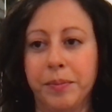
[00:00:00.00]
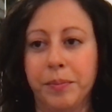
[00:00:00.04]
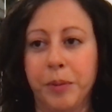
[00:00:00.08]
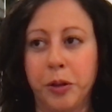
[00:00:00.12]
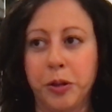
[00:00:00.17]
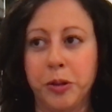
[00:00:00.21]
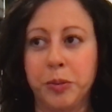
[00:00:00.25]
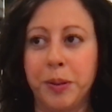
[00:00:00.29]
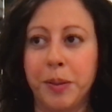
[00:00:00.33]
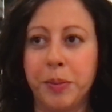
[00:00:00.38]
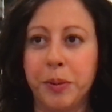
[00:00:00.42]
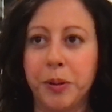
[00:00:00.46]

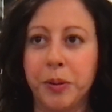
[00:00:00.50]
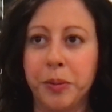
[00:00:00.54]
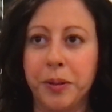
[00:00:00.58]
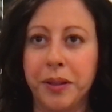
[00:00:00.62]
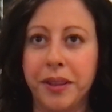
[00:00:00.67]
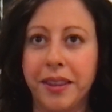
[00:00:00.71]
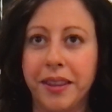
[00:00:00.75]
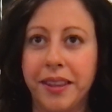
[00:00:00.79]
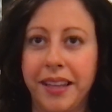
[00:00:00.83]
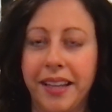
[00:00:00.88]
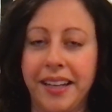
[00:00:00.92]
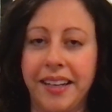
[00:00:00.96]
Most people
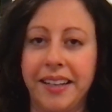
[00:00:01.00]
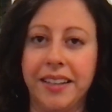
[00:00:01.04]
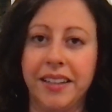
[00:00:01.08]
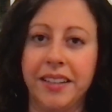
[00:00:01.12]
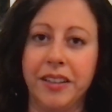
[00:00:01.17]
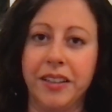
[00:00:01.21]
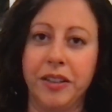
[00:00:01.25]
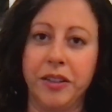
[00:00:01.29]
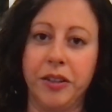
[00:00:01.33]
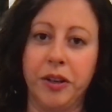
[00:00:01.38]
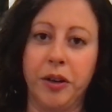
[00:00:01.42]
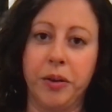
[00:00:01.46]
would
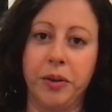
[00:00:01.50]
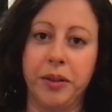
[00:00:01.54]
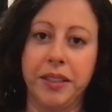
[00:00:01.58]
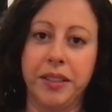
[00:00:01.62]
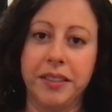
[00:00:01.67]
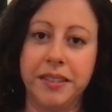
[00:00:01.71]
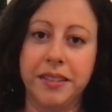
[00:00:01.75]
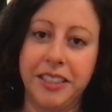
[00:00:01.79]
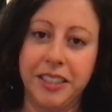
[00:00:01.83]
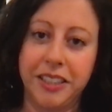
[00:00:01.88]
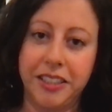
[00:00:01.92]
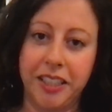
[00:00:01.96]
think, you know,
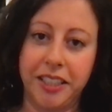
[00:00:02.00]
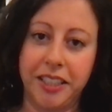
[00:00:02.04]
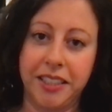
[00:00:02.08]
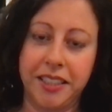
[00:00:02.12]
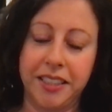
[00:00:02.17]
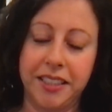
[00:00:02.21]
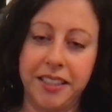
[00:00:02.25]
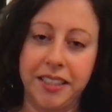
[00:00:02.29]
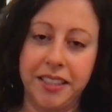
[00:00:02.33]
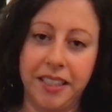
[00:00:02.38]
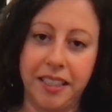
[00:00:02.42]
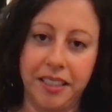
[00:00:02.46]
it's
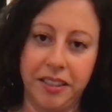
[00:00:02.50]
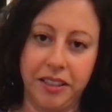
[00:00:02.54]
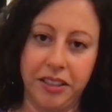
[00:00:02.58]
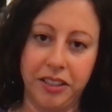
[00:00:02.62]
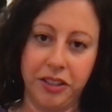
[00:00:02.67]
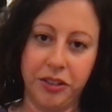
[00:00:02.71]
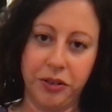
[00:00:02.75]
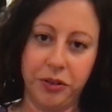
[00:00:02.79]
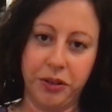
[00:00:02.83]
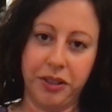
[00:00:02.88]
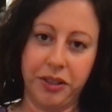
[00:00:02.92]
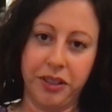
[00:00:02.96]
just a skin
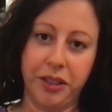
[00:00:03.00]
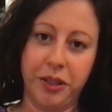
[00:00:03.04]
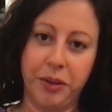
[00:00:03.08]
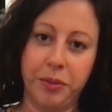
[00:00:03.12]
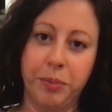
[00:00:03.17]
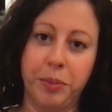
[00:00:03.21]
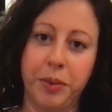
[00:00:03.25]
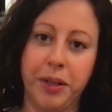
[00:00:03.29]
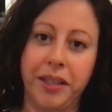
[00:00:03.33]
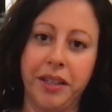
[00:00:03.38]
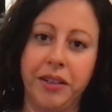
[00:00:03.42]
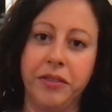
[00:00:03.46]

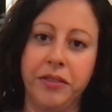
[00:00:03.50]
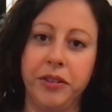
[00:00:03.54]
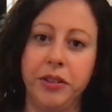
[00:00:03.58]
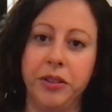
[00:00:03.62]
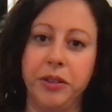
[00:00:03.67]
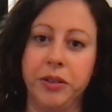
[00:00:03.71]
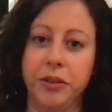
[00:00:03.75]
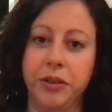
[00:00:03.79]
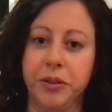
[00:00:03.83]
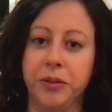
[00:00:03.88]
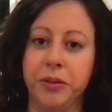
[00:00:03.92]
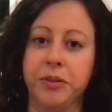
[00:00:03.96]
disorder, but if
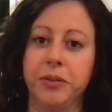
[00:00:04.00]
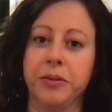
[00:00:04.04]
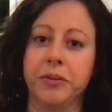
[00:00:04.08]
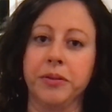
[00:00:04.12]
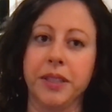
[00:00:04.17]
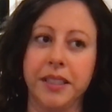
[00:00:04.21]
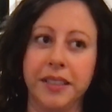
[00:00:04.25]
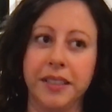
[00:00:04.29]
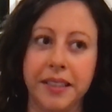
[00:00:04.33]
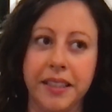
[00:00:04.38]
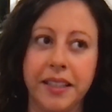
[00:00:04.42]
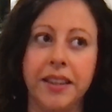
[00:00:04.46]
you
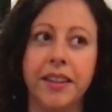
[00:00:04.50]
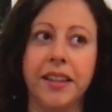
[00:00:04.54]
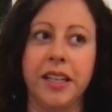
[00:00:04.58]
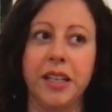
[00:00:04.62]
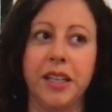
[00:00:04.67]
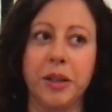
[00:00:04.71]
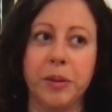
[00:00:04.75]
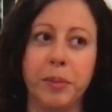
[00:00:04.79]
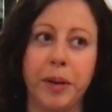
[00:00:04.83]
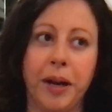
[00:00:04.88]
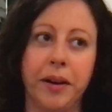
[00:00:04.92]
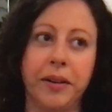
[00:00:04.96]
really
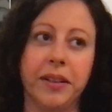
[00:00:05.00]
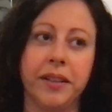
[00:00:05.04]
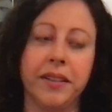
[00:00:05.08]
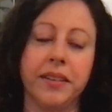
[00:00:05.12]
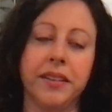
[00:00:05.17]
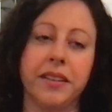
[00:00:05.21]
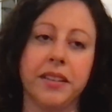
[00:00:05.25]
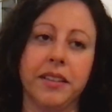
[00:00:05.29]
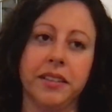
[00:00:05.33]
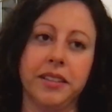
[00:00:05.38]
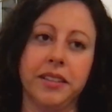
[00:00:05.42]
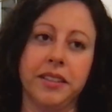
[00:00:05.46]
think about
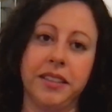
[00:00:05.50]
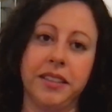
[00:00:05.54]
it, the